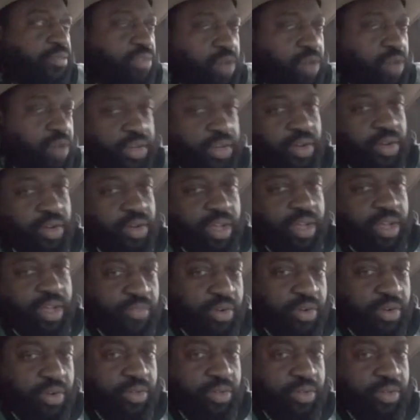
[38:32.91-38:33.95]
No, I don't have
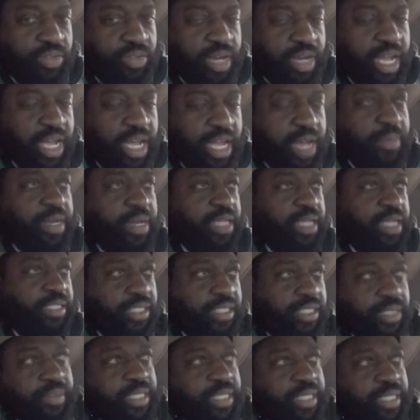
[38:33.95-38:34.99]
4-wheel drive, but I
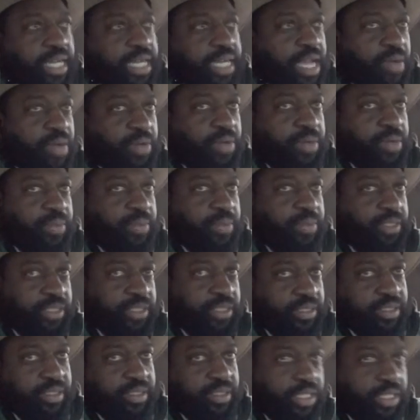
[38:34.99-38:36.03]
still was hanging out with them because
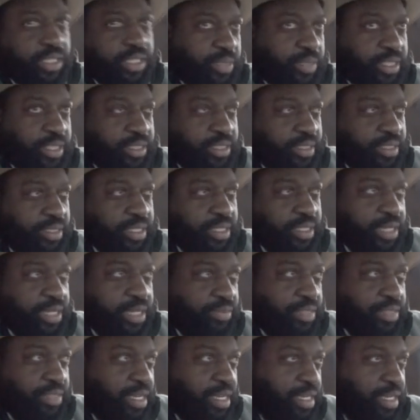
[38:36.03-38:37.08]
it's an interesting
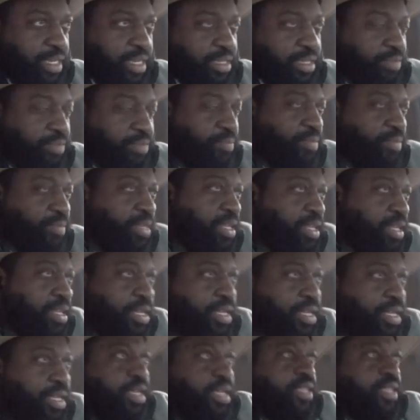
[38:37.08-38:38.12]
lifestyle they live.
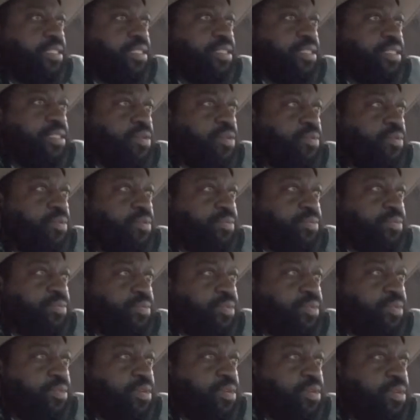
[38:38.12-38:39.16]
So
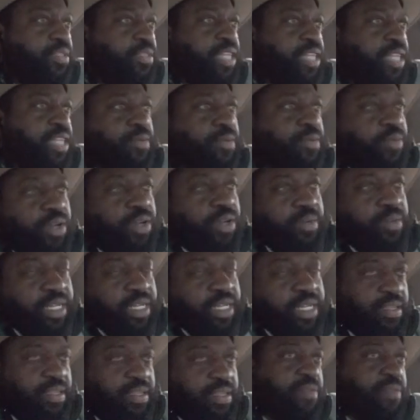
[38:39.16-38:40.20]
I'm chatting with them, and
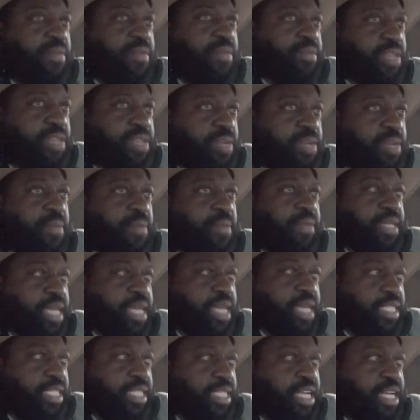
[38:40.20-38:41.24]
they're telling about my
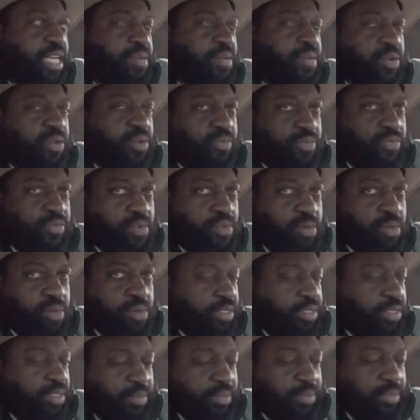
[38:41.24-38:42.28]
gas can. I'm on a forum or
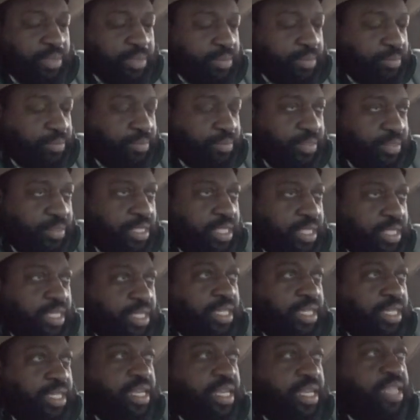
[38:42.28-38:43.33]
something.
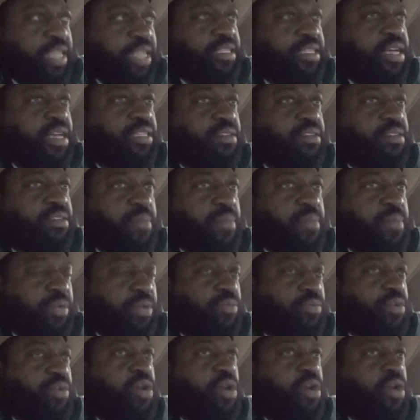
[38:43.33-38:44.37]
And they started talking about the
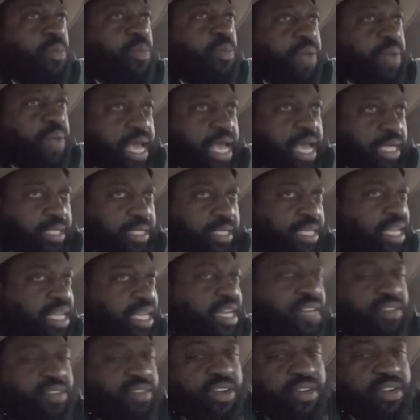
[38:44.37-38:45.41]
Rotopacks. I had
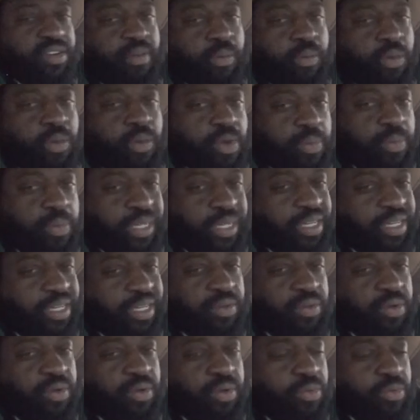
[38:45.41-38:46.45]
never heard about Rotopack. Didn't
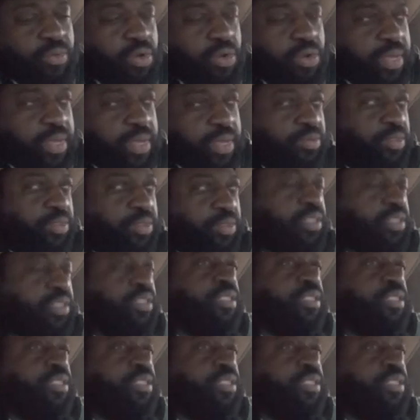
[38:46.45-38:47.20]
know what a Rotopack was.